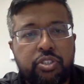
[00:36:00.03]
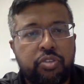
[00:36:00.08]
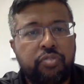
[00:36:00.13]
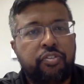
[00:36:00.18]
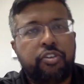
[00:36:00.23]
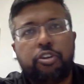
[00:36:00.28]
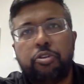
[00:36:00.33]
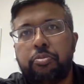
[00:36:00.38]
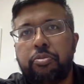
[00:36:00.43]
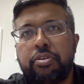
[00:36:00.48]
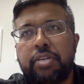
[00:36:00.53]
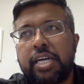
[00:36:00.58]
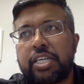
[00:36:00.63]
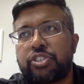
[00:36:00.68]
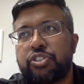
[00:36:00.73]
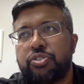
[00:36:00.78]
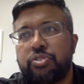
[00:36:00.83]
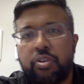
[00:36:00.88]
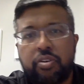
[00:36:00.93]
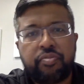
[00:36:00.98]
into video
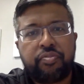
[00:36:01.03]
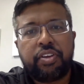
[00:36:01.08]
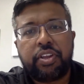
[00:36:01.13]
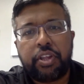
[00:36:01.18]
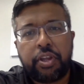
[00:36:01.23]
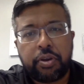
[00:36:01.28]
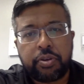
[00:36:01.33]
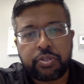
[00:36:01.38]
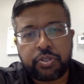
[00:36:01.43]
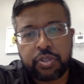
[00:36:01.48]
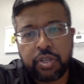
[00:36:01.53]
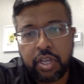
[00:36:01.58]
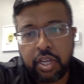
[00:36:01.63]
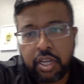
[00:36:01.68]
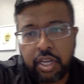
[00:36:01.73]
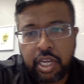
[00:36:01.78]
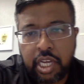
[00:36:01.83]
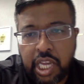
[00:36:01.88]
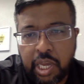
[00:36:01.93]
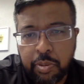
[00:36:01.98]
production or videos,
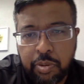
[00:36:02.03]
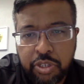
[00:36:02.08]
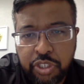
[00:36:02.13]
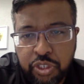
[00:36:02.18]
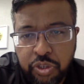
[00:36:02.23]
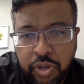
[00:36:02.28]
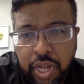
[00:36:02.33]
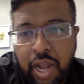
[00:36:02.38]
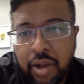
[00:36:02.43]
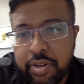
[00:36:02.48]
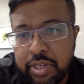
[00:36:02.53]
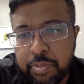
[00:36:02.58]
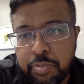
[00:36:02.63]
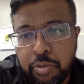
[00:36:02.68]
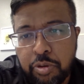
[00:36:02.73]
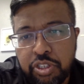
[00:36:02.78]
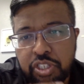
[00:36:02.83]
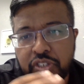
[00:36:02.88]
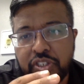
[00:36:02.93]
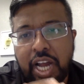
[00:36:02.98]
he will show you how he
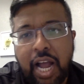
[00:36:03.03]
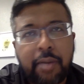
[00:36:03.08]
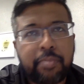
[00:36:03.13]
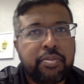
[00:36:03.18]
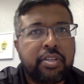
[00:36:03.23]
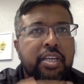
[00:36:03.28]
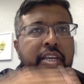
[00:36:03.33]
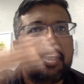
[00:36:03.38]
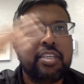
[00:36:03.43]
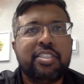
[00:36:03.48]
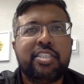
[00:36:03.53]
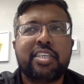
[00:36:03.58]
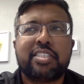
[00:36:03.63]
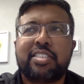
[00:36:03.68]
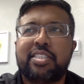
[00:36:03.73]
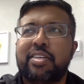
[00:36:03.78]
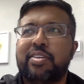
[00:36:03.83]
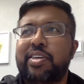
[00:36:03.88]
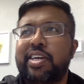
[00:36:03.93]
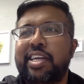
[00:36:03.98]
bootstrapped
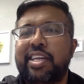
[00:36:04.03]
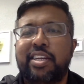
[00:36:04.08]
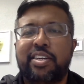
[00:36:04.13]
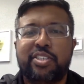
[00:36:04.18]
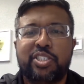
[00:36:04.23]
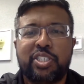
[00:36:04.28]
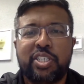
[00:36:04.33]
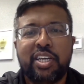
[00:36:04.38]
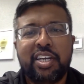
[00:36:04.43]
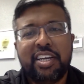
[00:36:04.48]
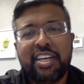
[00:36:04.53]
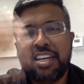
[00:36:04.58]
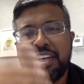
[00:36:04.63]
just a regular, what